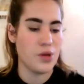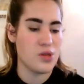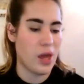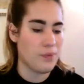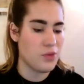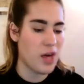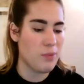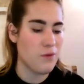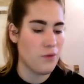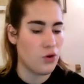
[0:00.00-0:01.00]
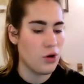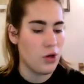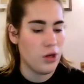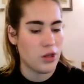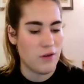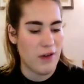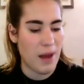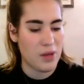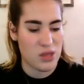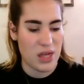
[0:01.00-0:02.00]
So chapter 4, the
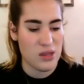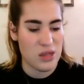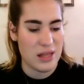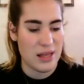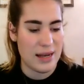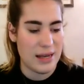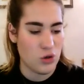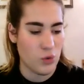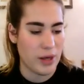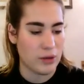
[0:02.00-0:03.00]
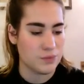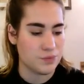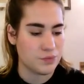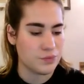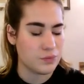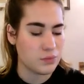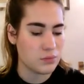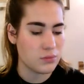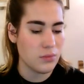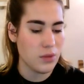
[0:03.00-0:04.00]
rabbit sends in a little bill.
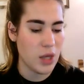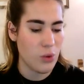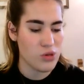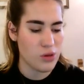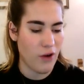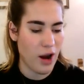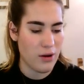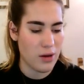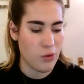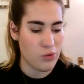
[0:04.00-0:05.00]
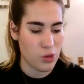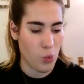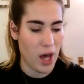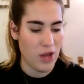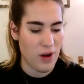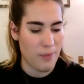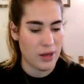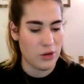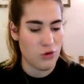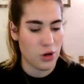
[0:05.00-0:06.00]
It was a white
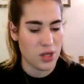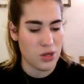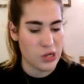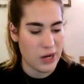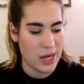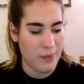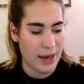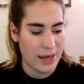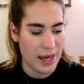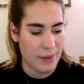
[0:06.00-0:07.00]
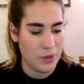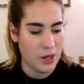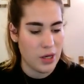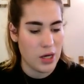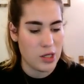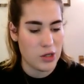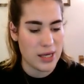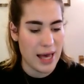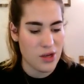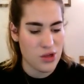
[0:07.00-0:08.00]
rabbit trotting slowly back again and
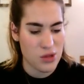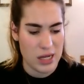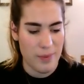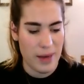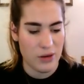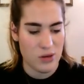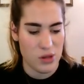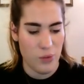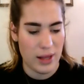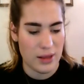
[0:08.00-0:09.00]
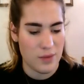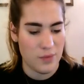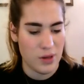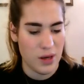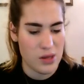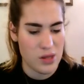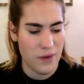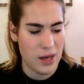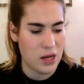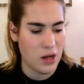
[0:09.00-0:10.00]
looking anxiously about as it went, as if
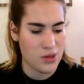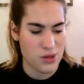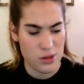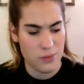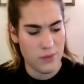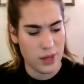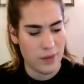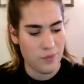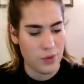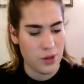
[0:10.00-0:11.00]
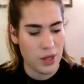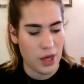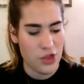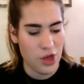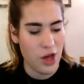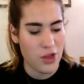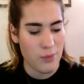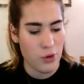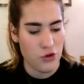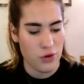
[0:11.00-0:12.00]
it had lost something, and she heard it
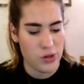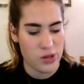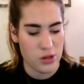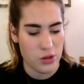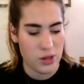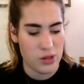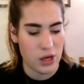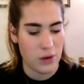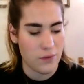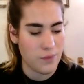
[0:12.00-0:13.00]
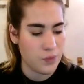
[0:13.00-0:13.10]
muttering to itself.